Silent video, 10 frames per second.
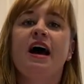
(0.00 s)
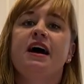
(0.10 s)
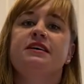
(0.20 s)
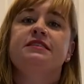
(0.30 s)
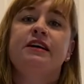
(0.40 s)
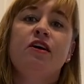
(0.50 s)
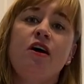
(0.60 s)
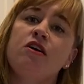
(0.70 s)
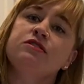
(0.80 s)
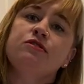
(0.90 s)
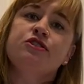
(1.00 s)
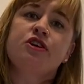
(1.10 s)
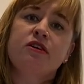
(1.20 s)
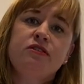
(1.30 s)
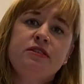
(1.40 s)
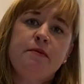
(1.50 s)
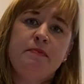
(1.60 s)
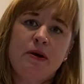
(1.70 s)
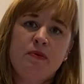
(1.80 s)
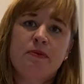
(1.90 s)
Uh, Sarah also struggled a
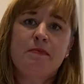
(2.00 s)
bit with